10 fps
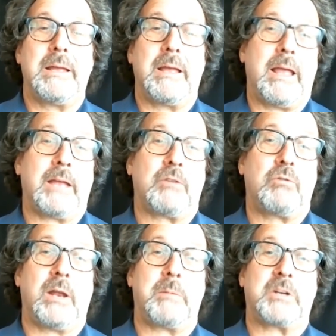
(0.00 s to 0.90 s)
and
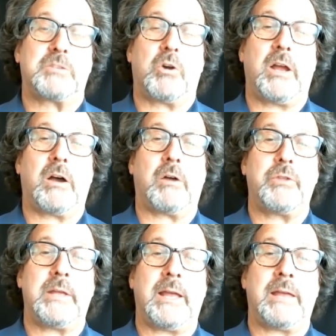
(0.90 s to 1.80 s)
create a much more
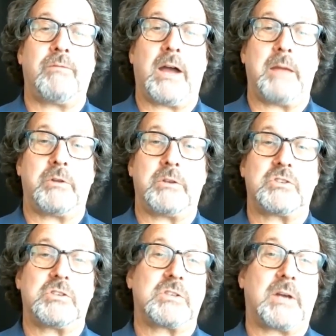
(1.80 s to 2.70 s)
healthy and vibrant
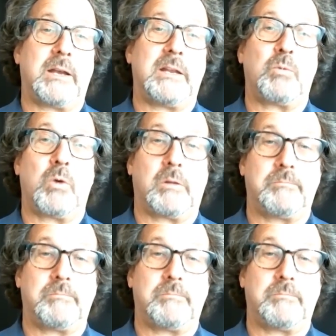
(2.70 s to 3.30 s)
society and world